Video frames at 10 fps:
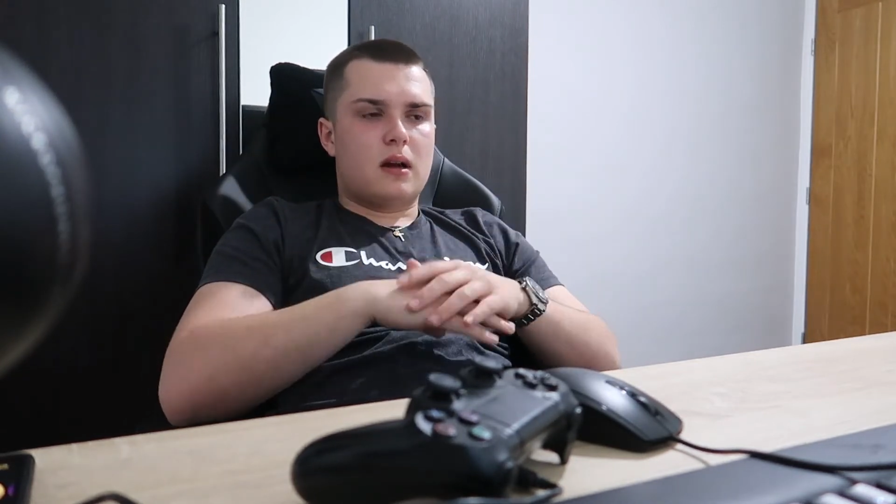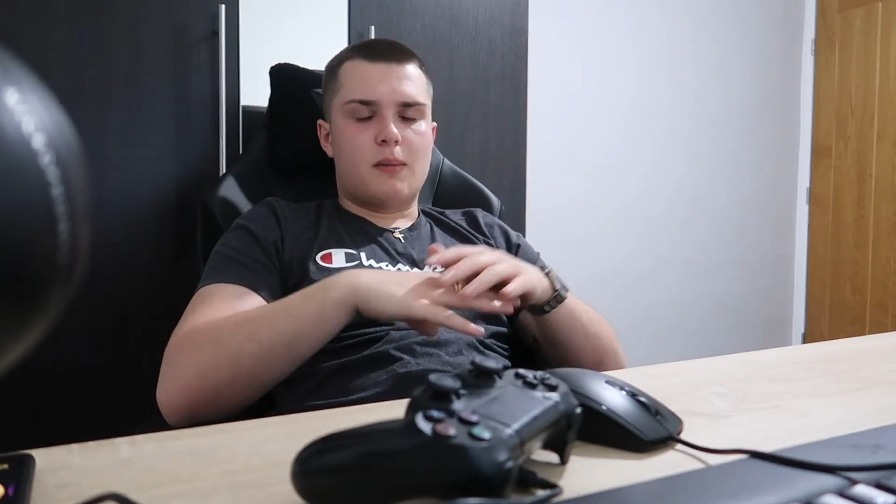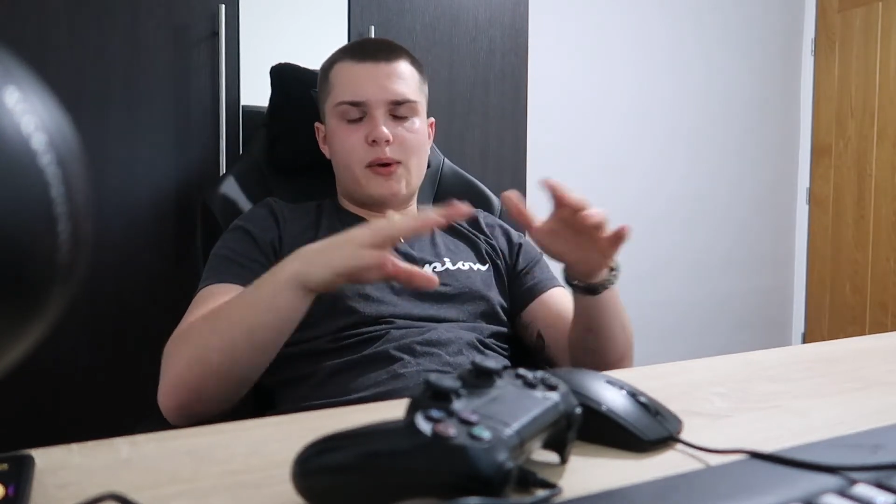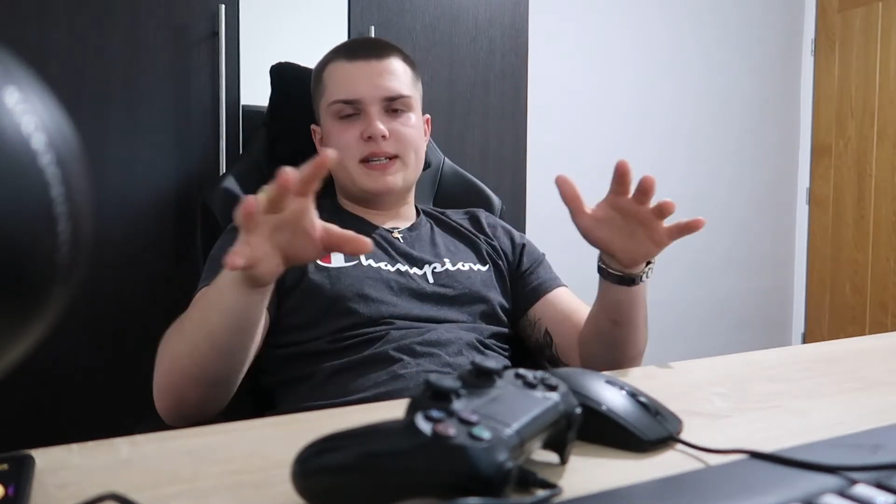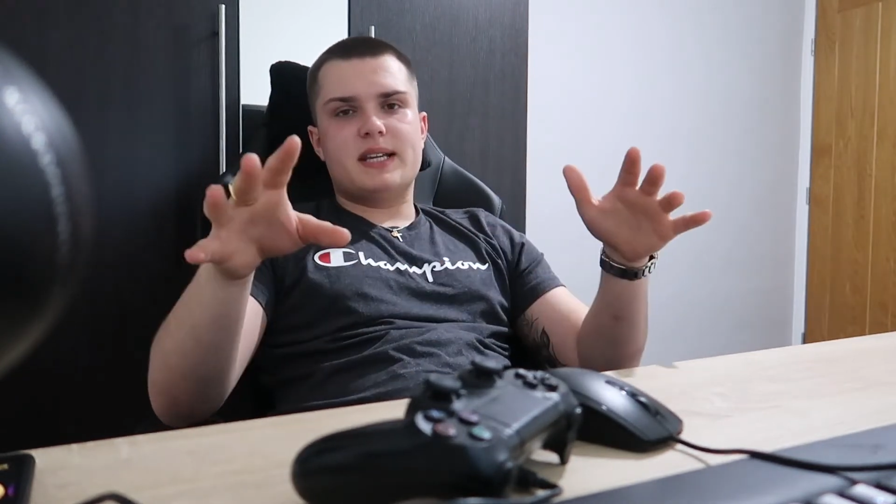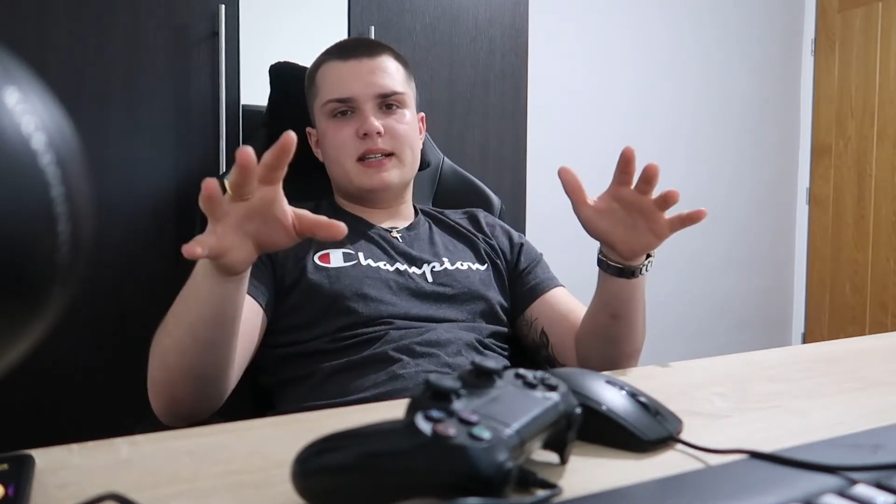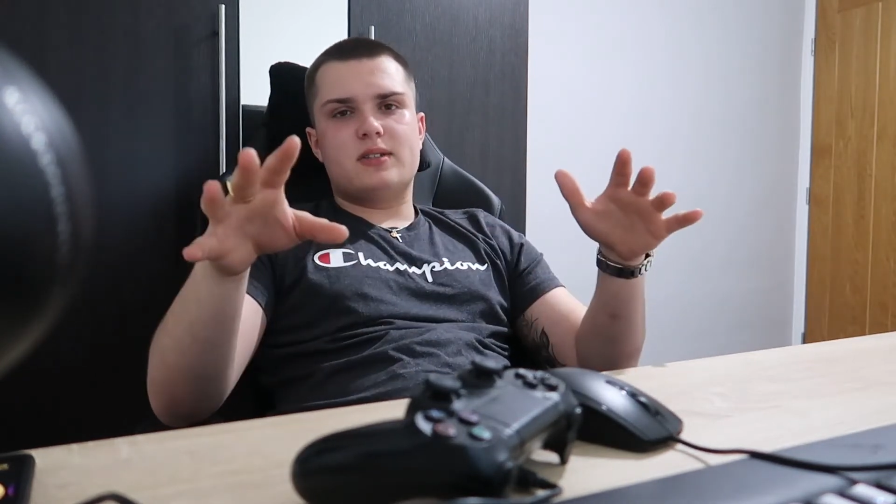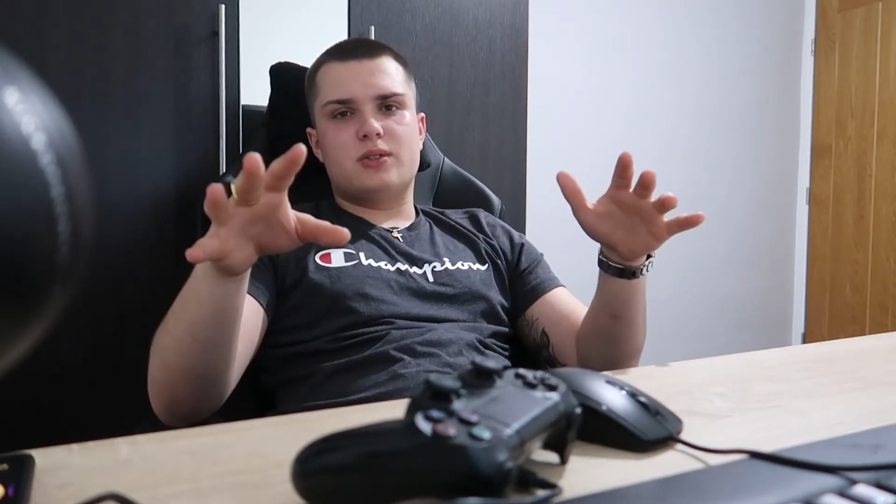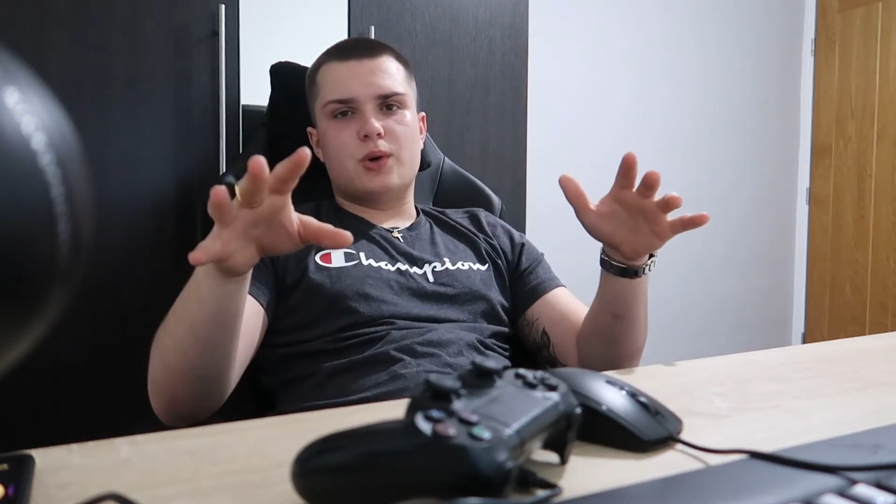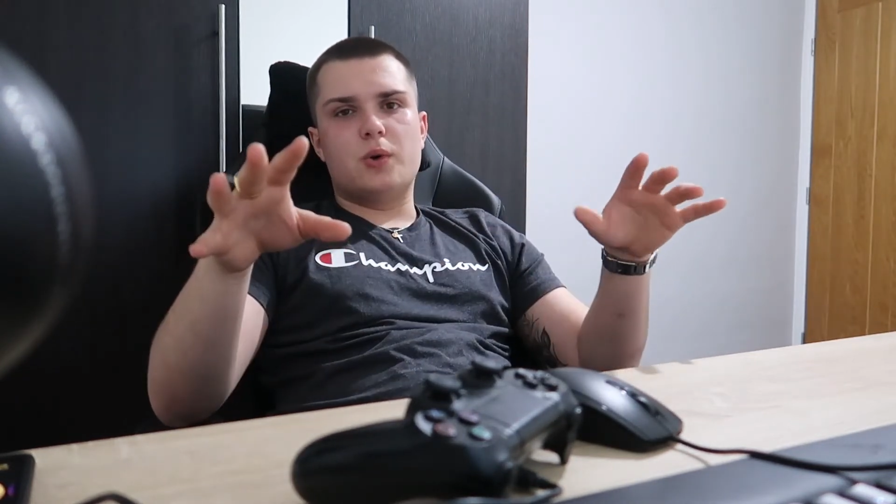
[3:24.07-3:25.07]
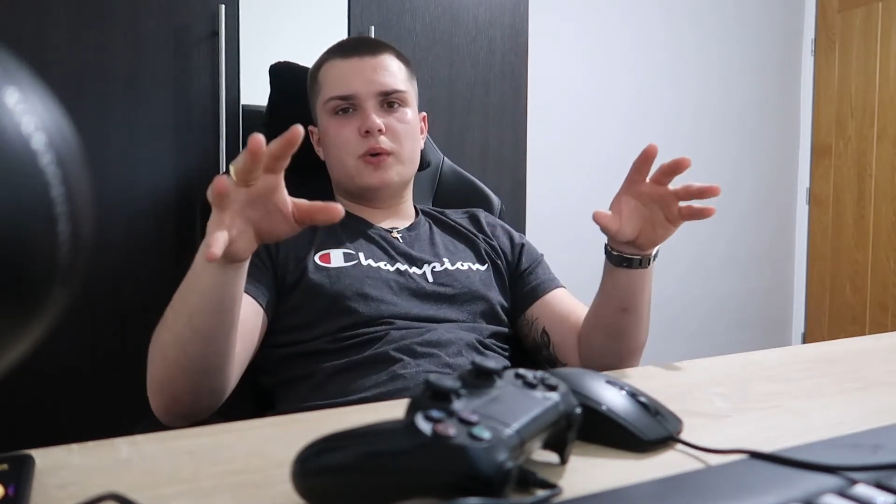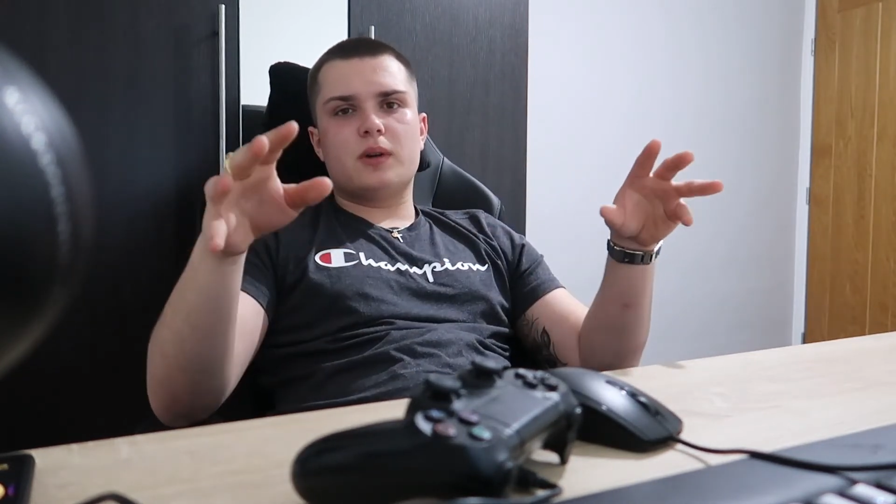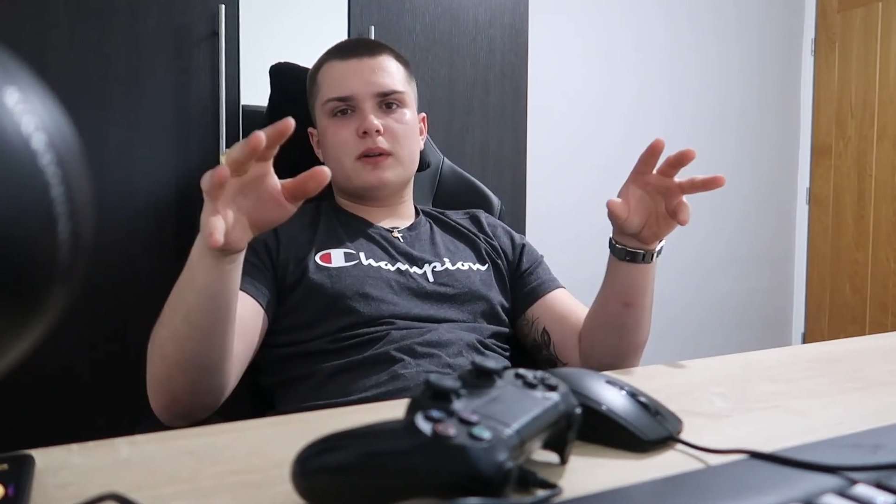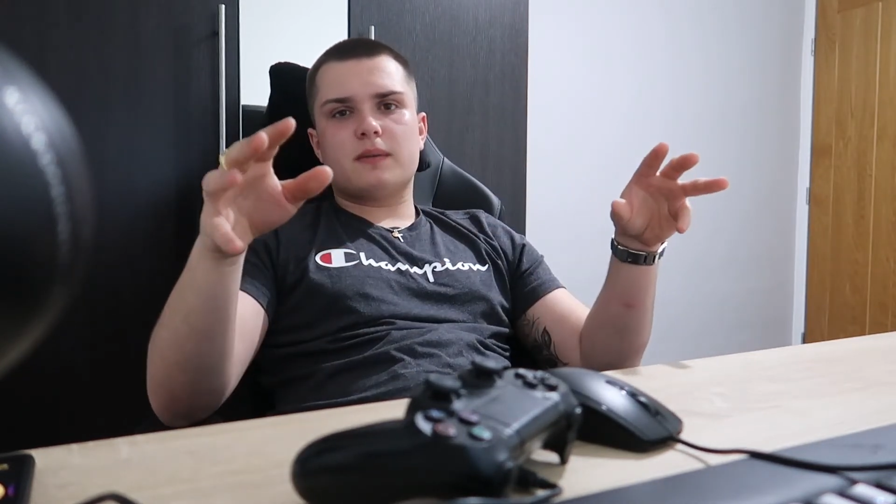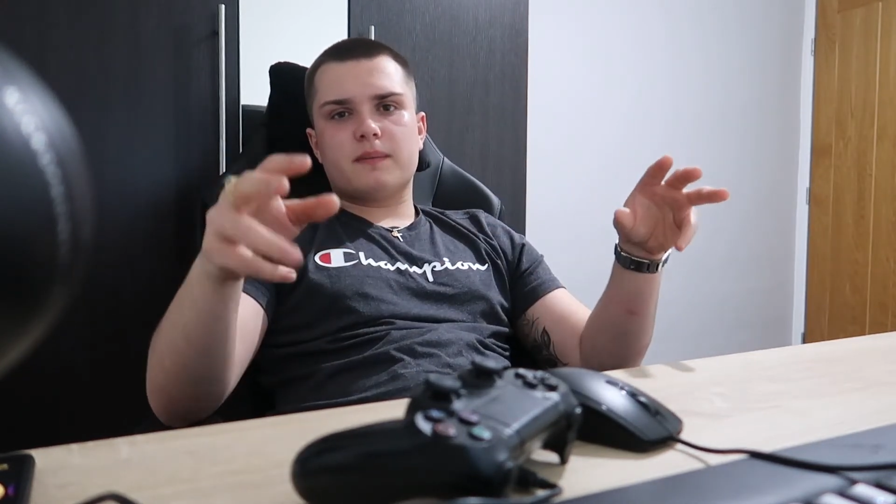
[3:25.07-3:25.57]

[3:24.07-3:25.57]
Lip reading: I'm always there to talk.